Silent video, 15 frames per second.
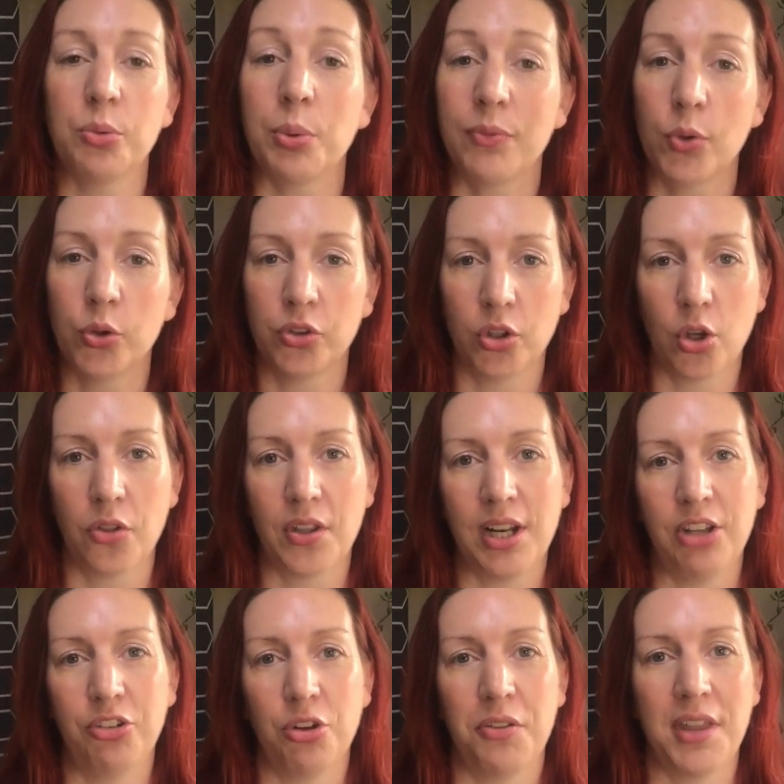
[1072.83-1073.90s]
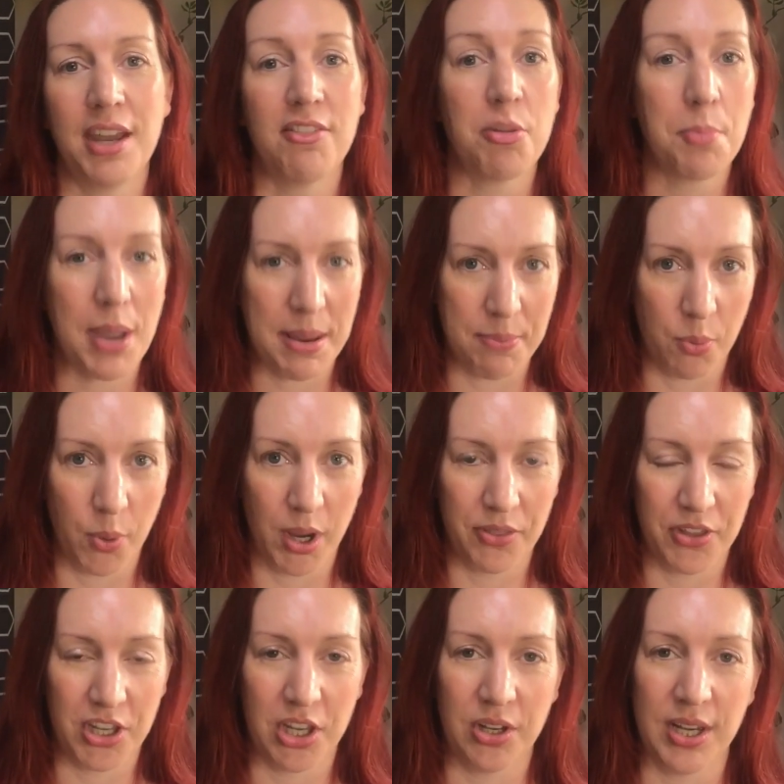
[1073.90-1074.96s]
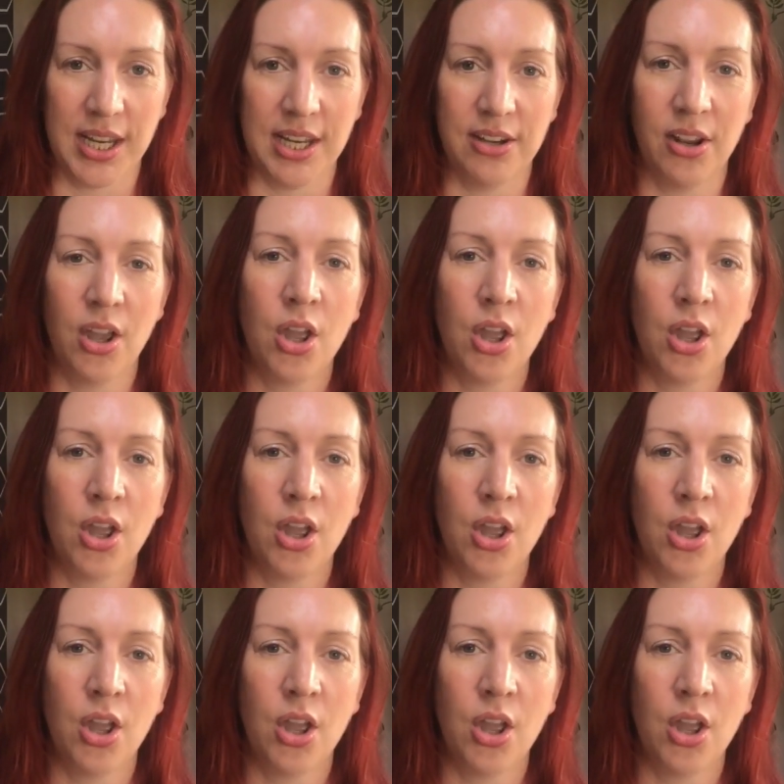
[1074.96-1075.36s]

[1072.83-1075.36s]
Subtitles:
We've also got the list on there of the paperwork that you need,